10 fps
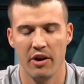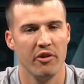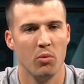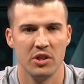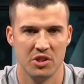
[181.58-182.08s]
I don't
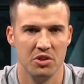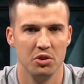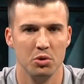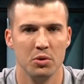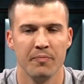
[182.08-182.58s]
know what to
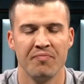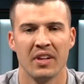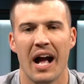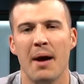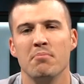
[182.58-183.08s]
do.
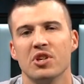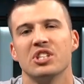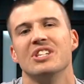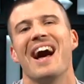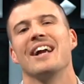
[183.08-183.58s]
I'm
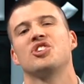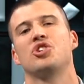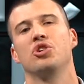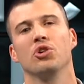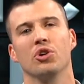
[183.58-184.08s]
just not
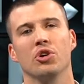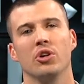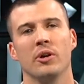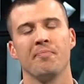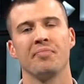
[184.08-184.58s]

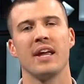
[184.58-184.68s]
sure.